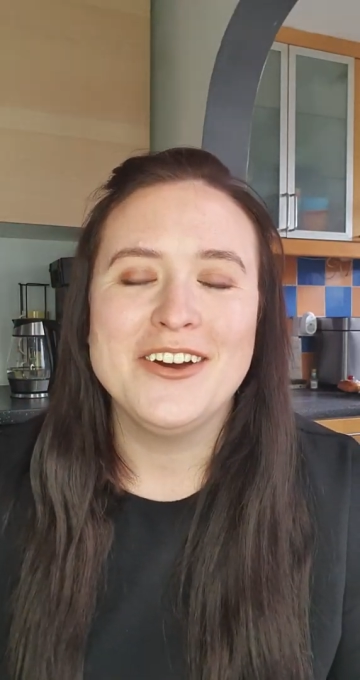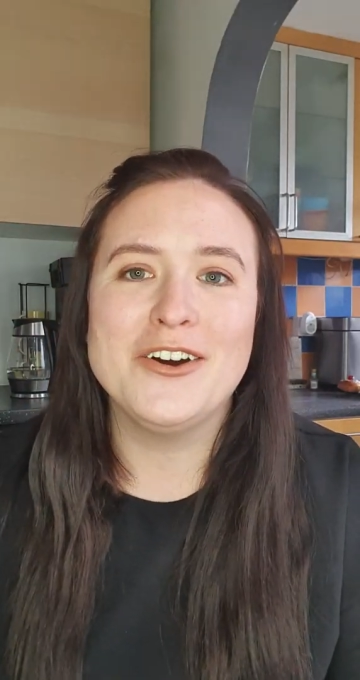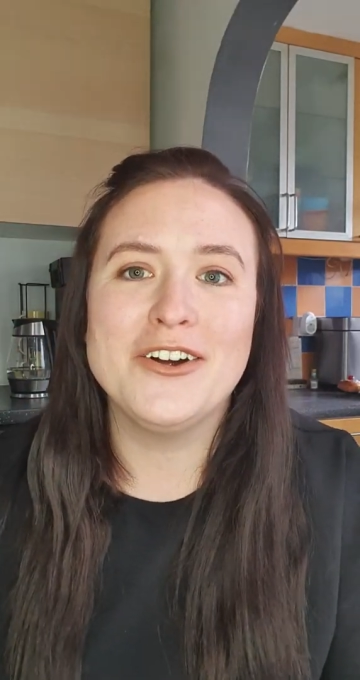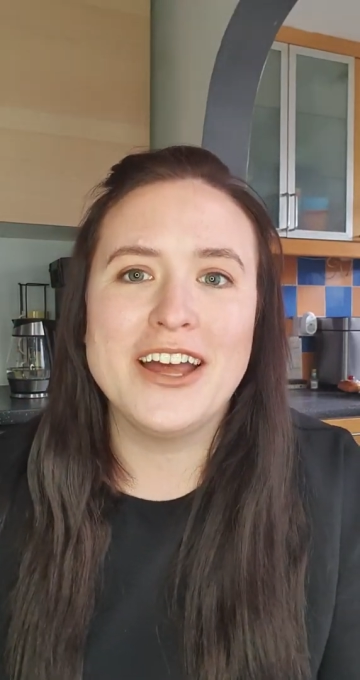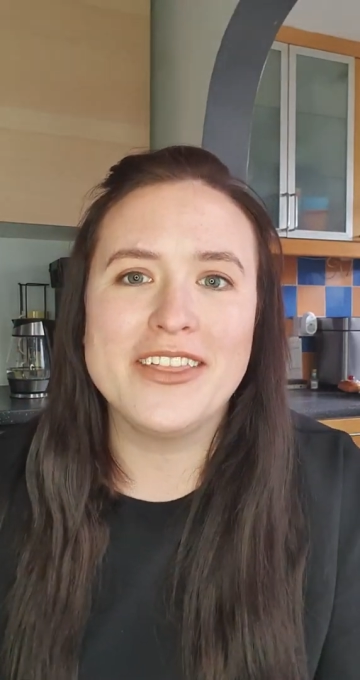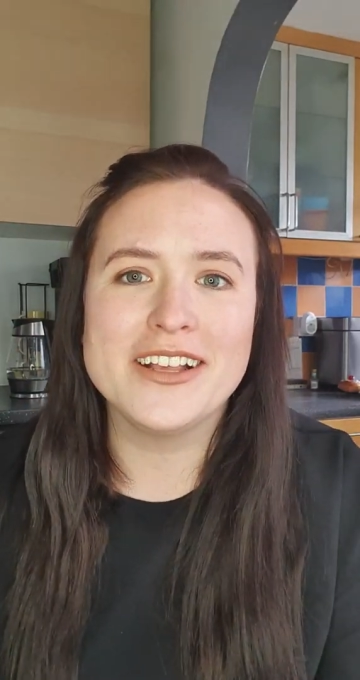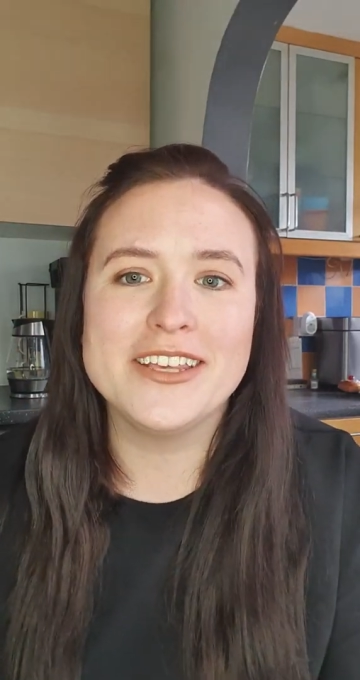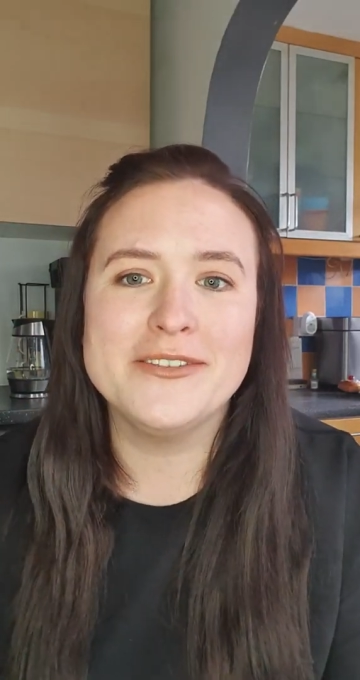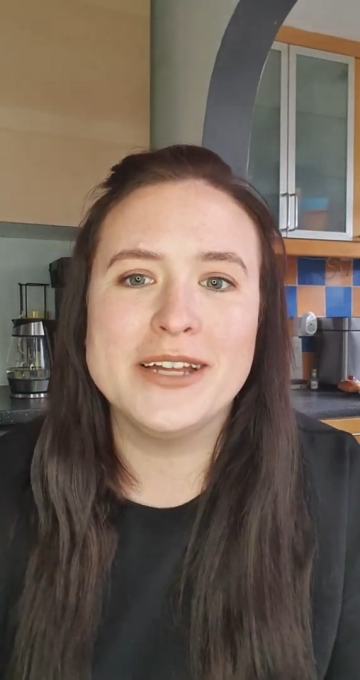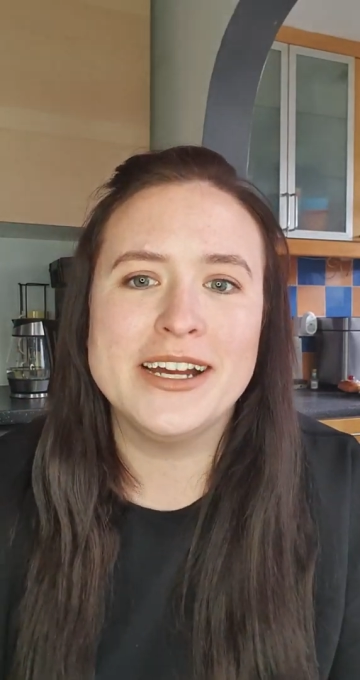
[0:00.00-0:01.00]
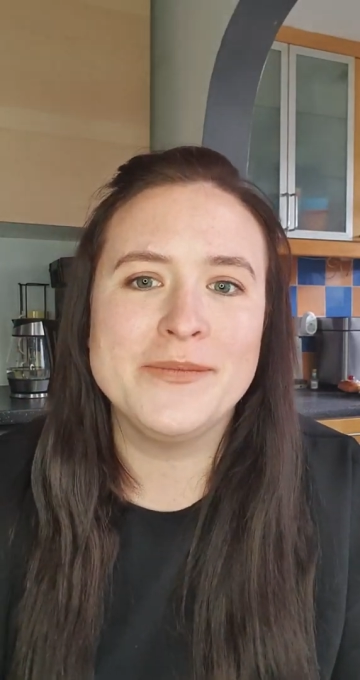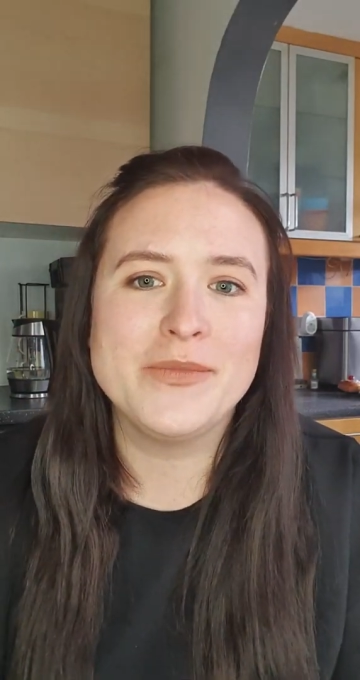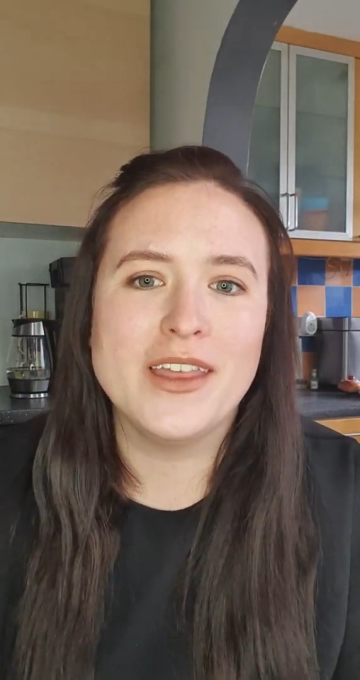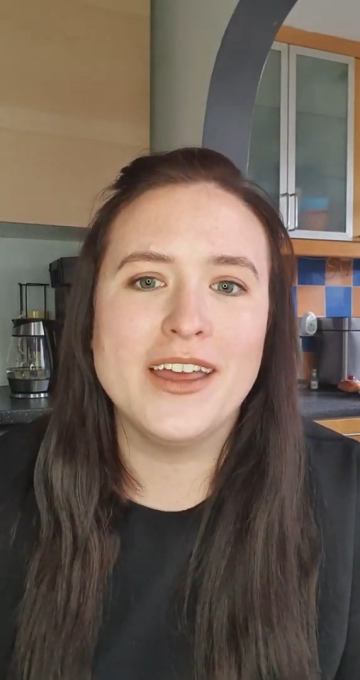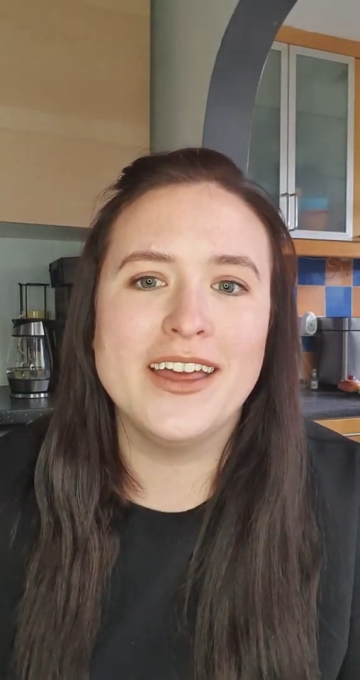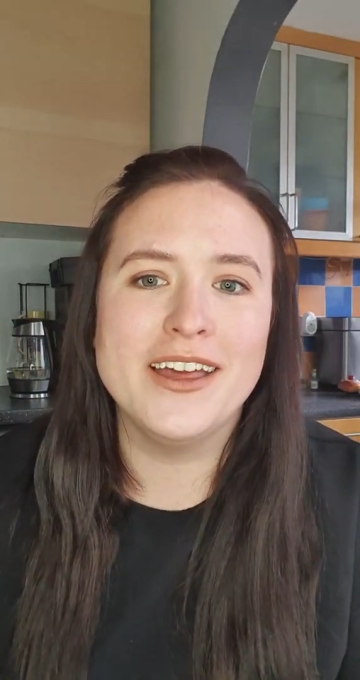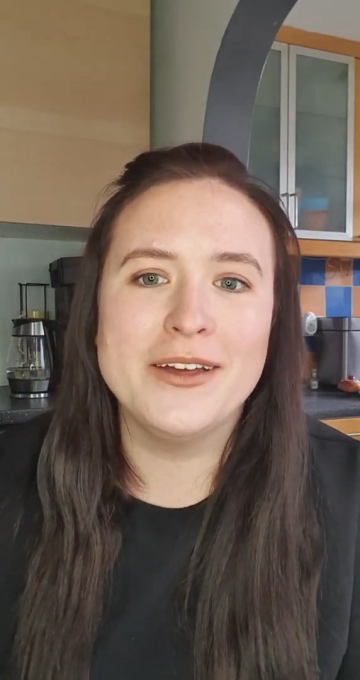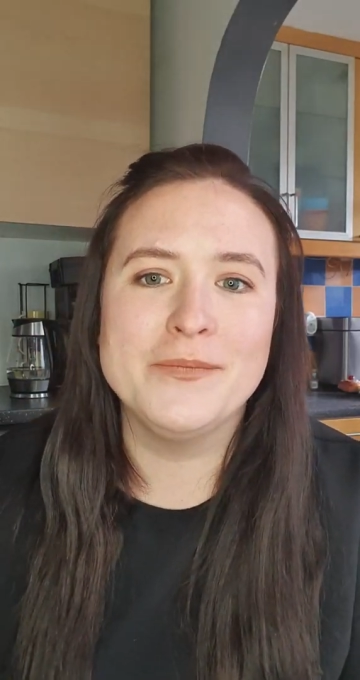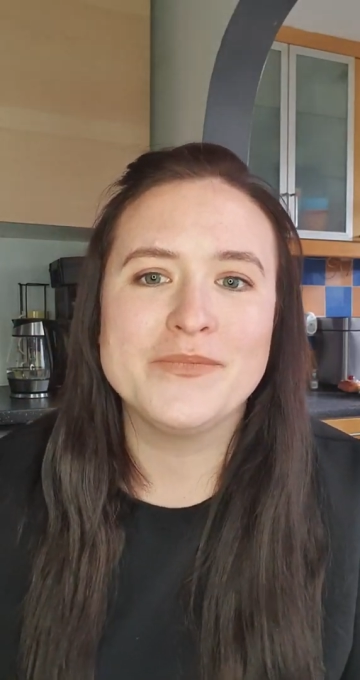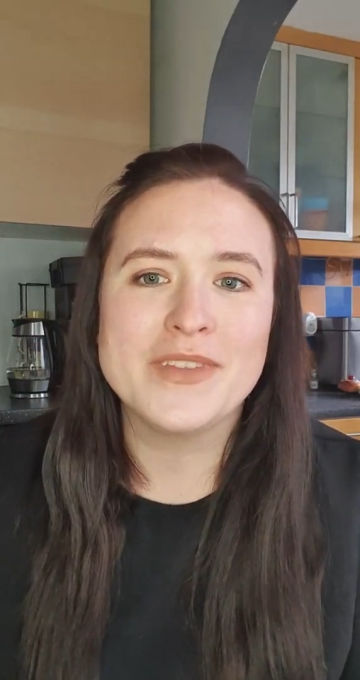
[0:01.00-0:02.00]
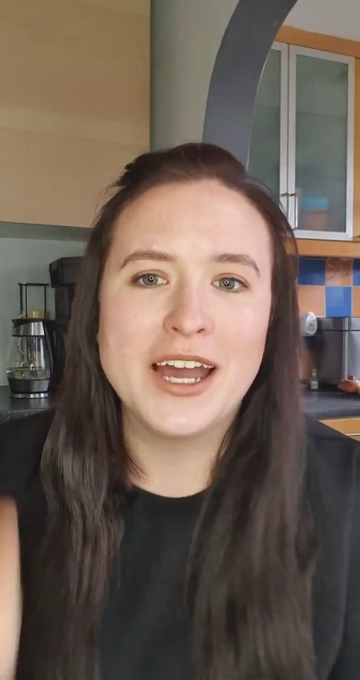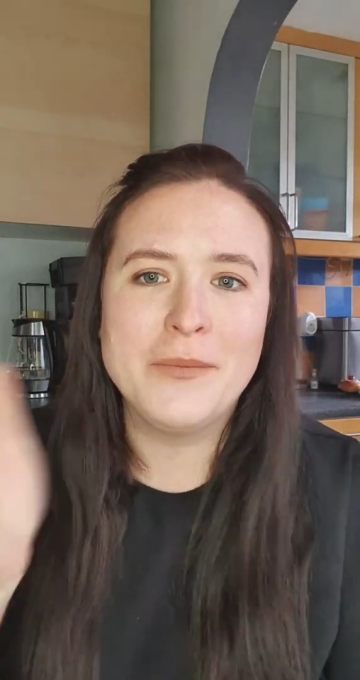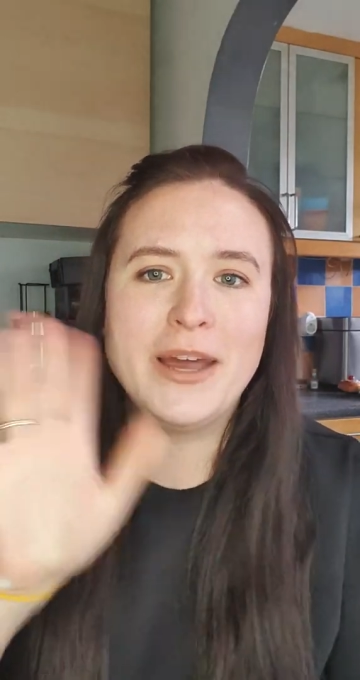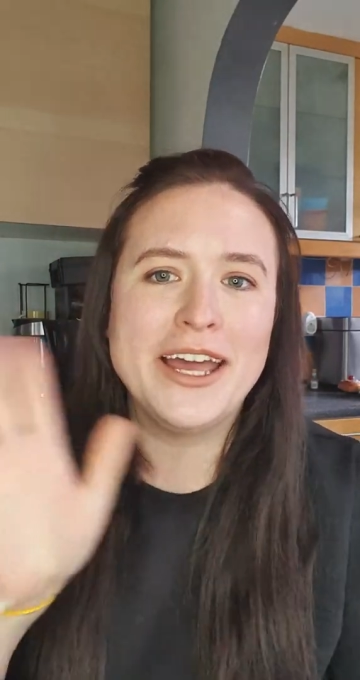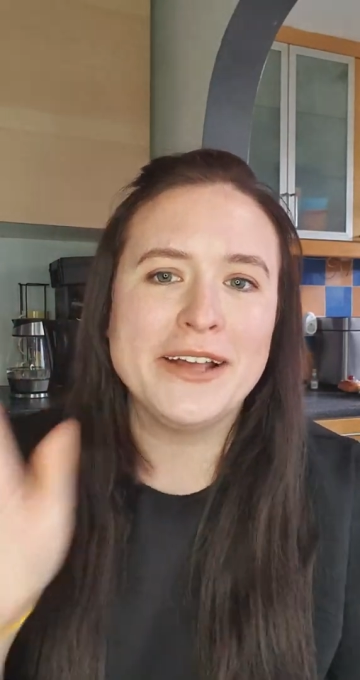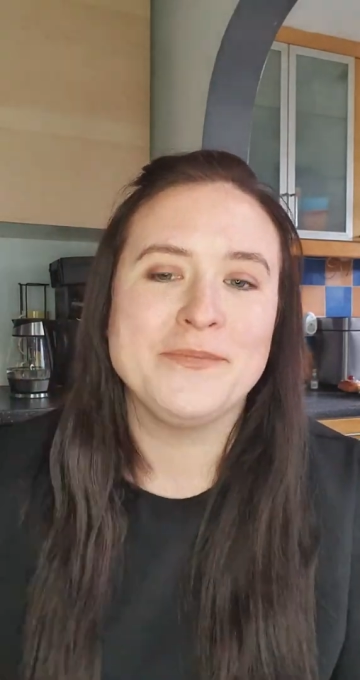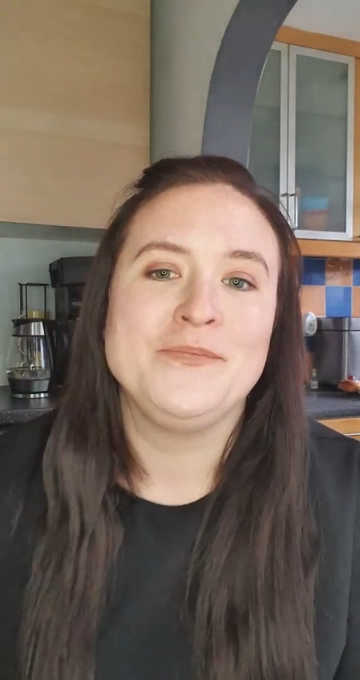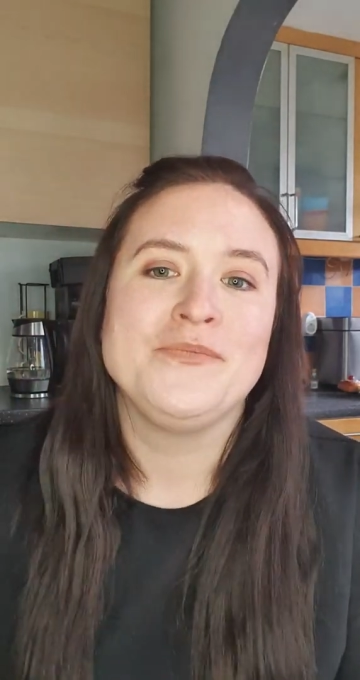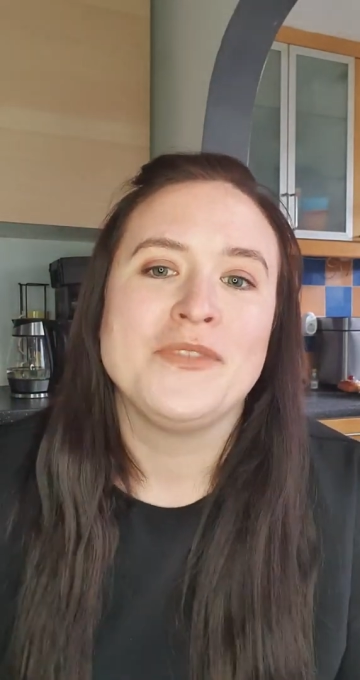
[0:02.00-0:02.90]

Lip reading: All right, thank you Nat. Hi Beck.